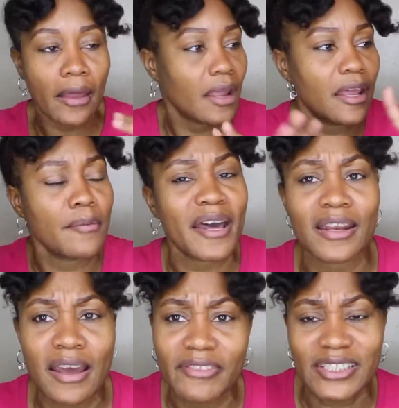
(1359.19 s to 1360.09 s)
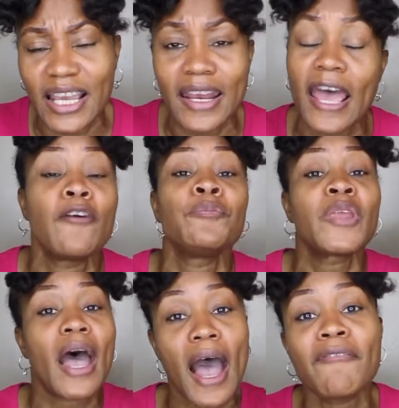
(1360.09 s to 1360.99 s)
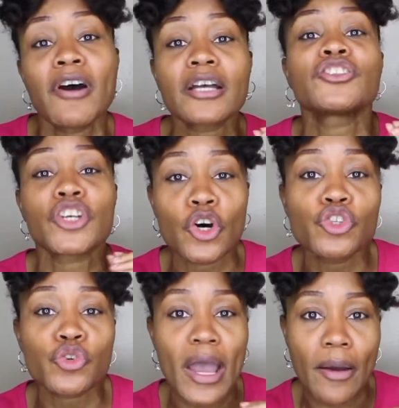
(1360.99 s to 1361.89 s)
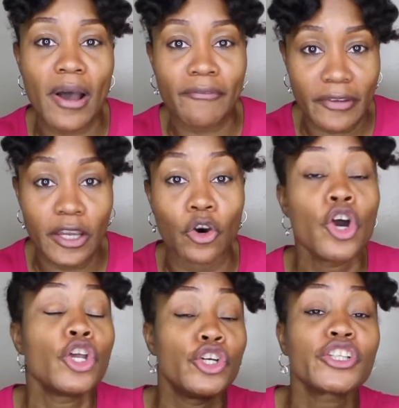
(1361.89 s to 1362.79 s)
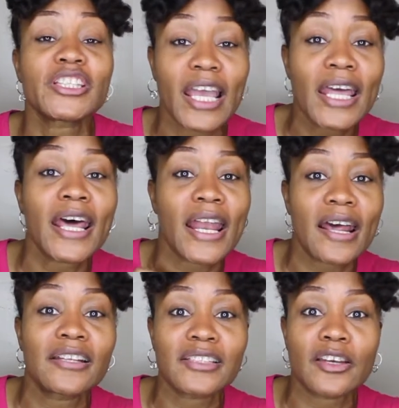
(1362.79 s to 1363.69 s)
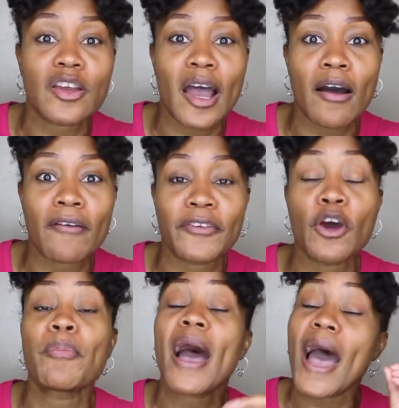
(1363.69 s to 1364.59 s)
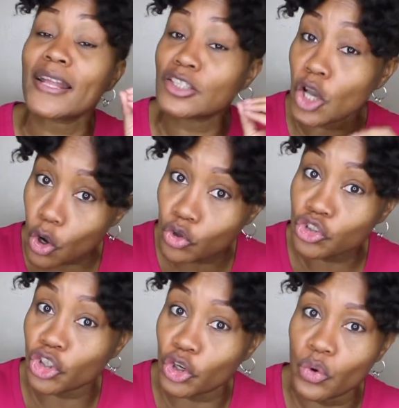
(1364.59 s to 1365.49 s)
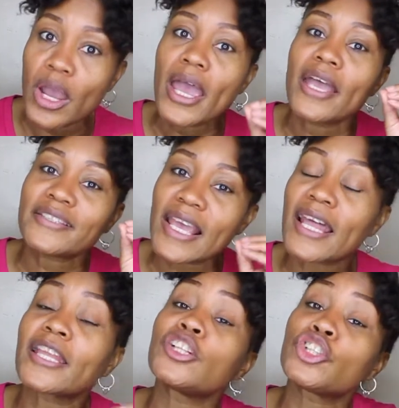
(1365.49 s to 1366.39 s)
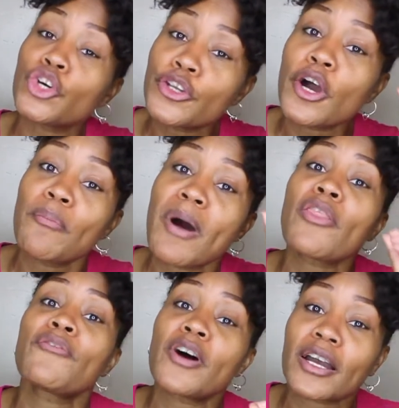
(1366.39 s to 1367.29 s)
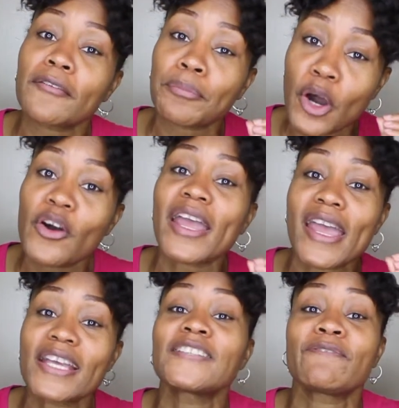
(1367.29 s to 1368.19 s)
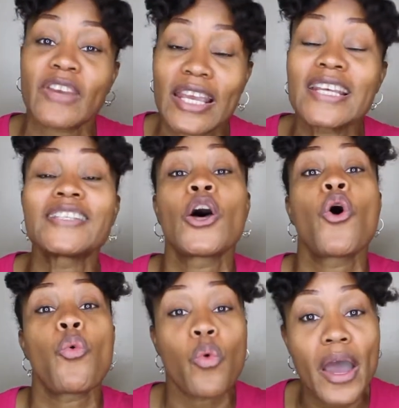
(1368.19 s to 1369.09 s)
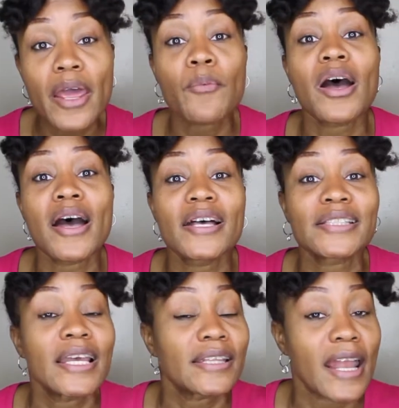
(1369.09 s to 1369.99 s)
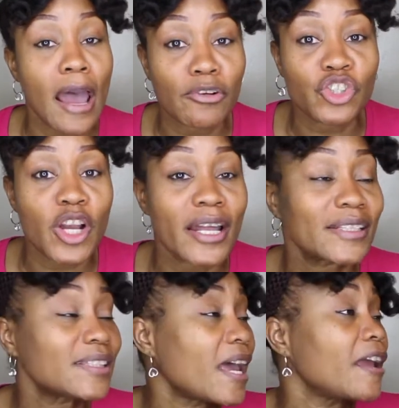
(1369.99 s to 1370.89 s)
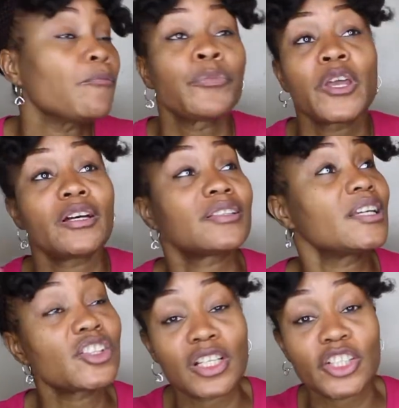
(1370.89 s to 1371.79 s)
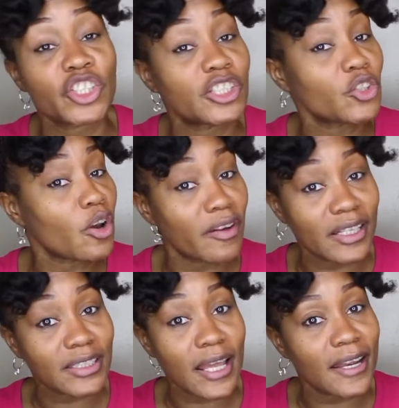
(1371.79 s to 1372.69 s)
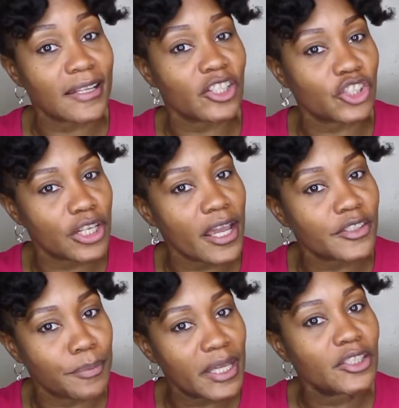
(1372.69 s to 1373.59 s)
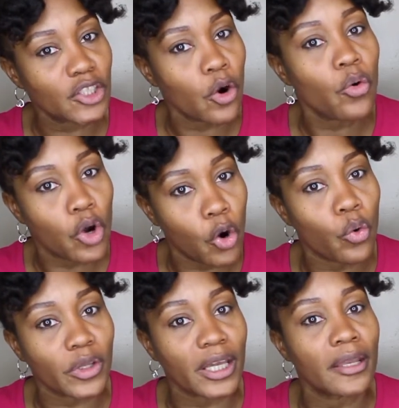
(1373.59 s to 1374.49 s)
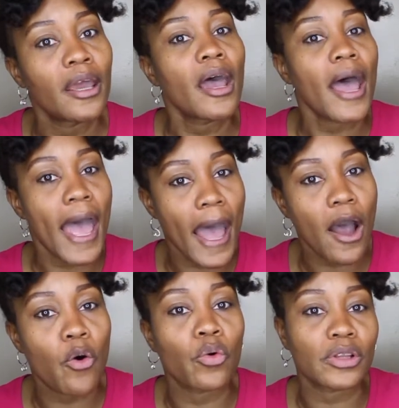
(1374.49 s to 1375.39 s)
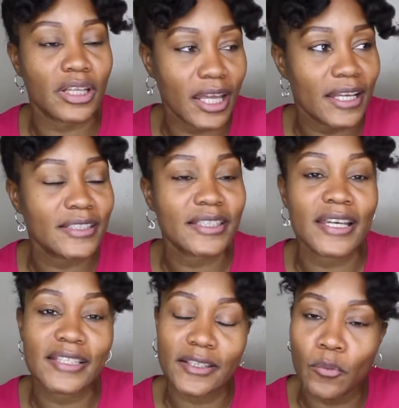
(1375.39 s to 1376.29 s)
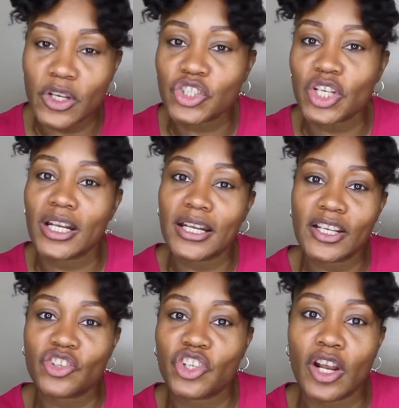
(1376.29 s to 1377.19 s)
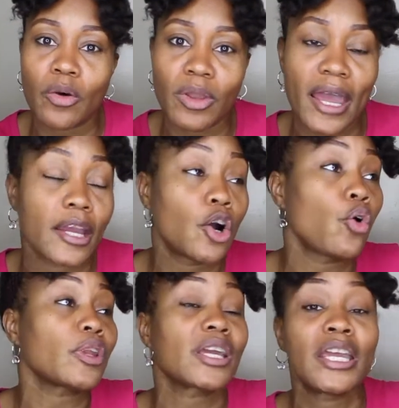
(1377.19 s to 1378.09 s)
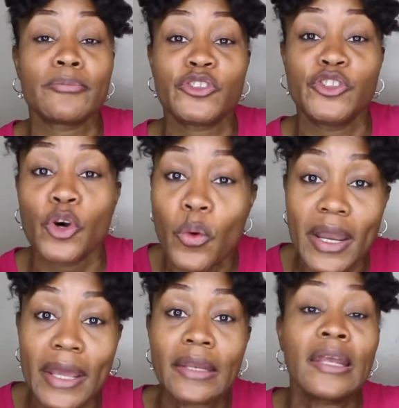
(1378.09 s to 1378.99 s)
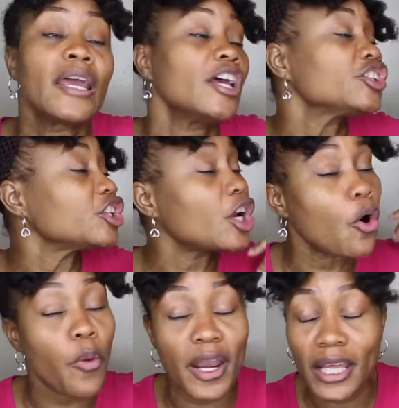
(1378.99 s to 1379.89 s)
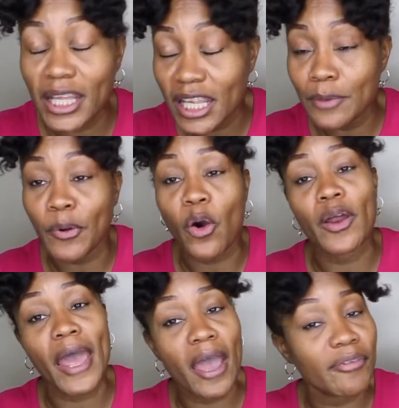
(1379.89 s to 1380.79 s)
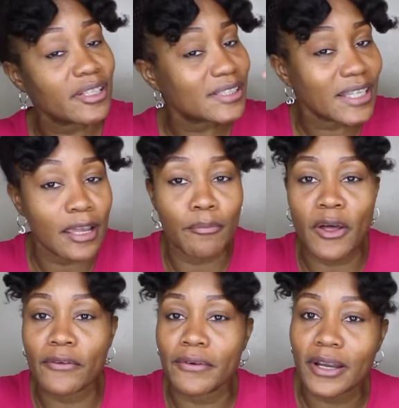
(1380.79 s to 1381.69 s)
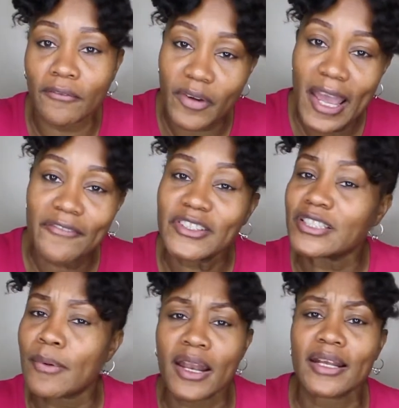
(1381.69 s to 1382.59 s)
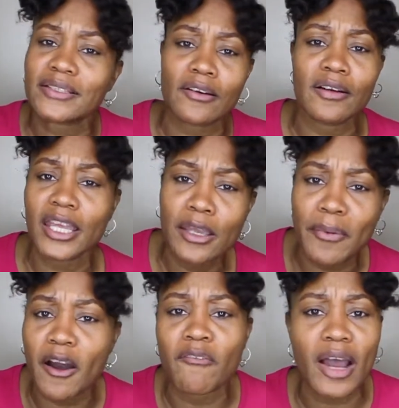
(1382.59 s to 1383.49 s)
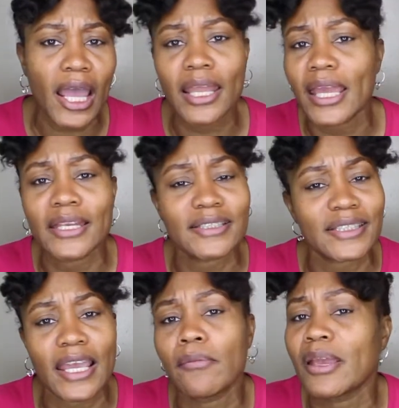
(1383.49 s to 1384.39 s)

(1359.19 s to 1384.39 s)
ain't nobody never say that. I fucking told you how I feel. You're saying that I didn't tell you how I feel, but I told you exactly to your motherfucking punk ass face what it was that I was trying to say. Essentially, she's already said it, that she has been told Golden how things is and what shit it is she don't like. Golden keeps doing it, and she don't want to keep on having the same motherfucking fight for somebody that's going to keep on violating the same